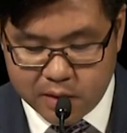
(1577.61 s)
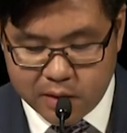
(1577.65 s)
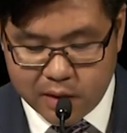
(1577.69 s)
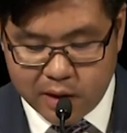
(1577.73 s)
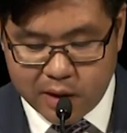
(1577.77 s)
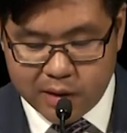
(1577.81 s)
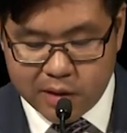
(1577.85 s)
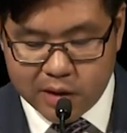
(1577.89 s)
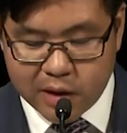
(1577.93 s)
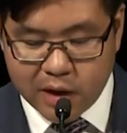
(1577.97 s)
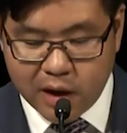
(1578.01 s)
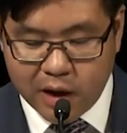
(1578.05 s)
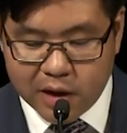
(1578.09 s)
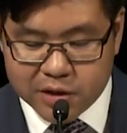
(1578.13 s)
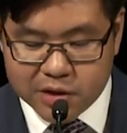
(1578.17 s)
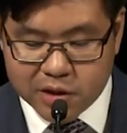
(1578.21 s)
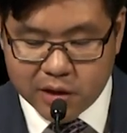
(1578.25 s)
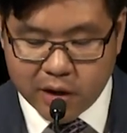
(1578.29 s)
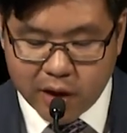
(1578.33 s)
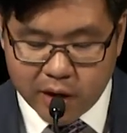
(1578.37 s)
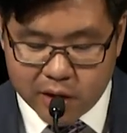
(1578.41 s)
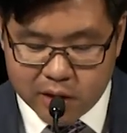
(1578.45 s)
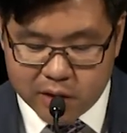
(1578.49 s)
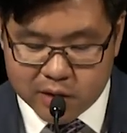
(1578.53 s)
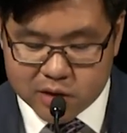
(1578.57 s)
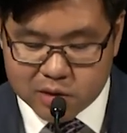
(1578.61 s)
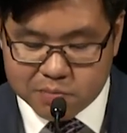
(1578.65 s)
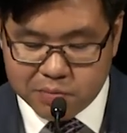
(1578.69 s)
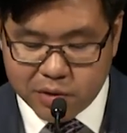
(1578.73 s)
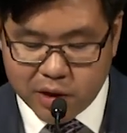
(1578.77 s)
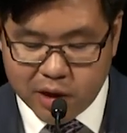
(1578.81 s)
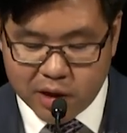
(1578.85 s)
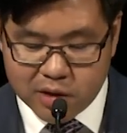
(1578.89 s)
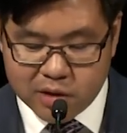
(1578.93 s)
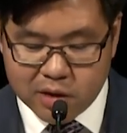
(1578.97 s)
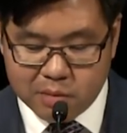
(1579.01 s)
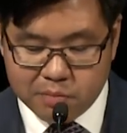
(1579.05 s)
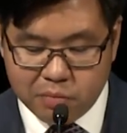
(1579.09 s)
And the RDA has
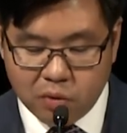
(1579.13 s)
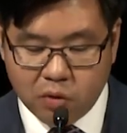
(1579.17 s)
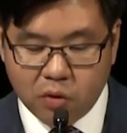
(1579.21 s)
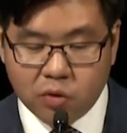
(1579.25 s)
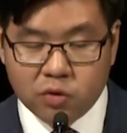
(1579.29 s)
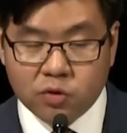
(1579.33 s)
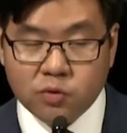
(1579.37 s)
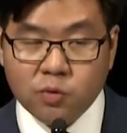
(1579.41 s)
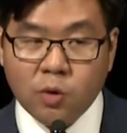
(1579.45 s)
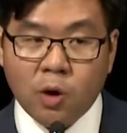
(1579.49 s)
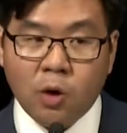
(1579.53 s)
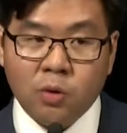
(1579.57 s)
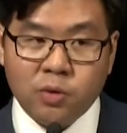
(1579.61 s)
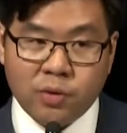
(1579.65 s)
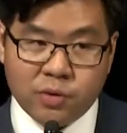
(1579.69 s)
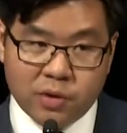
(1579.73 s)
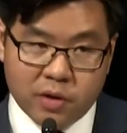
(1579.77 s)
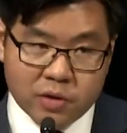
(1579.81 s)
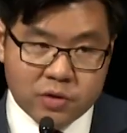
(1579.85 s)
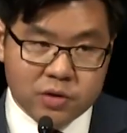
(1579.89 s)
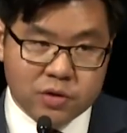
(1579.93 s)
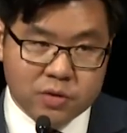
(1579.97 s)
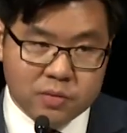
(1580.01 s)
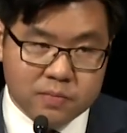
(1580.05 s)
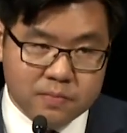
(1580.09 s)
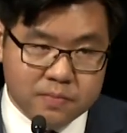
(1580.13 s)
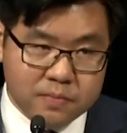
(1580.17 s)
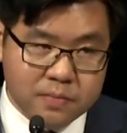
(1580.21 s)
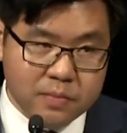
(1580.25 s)
played an important role in this,